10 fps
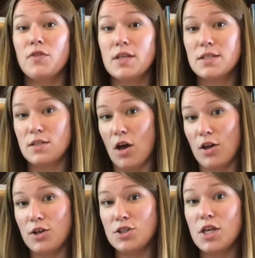this
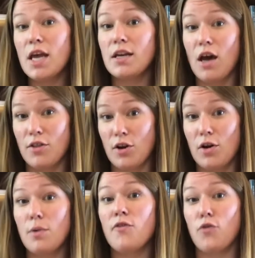knowledge in
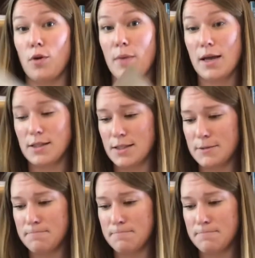other formats.